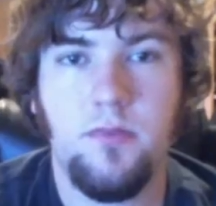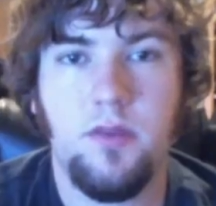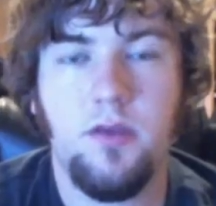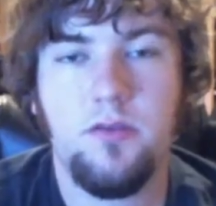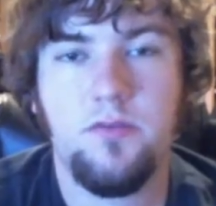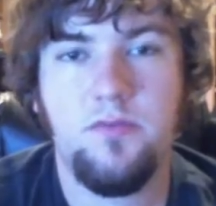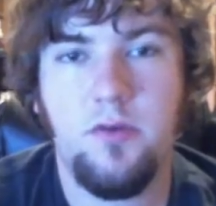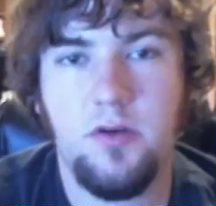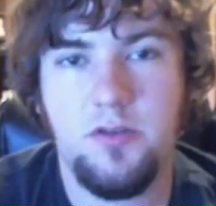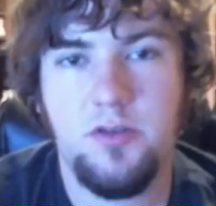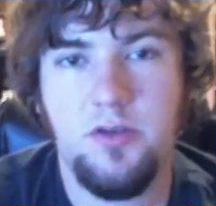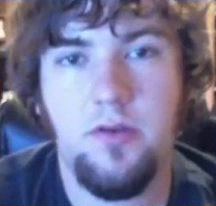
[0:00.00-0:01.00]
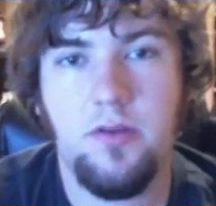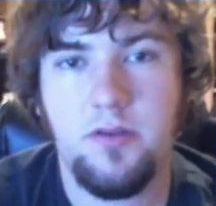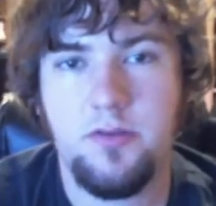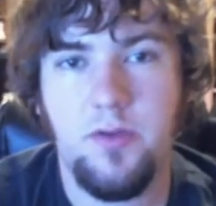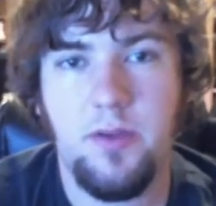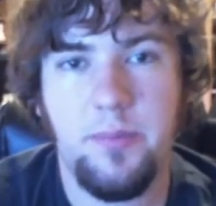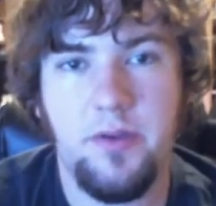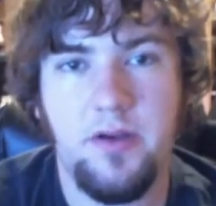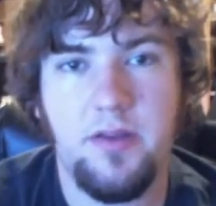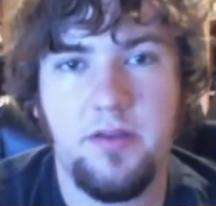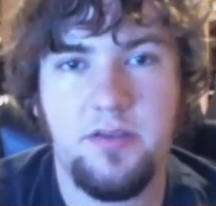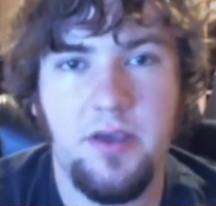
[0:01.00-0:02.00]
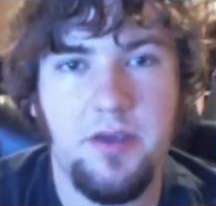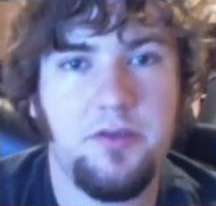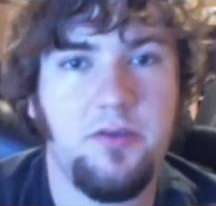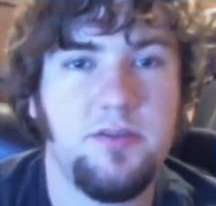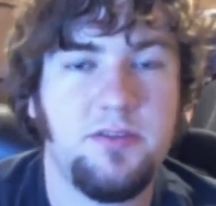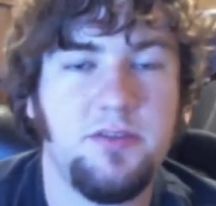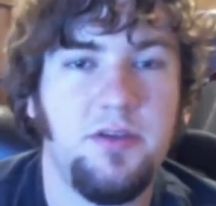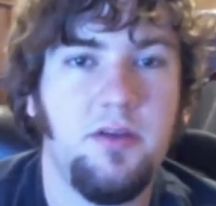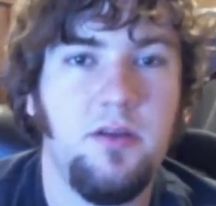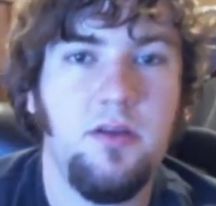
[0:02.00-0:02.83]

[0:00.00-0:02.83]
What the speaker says: As far as shooting this weapon and its accuracy,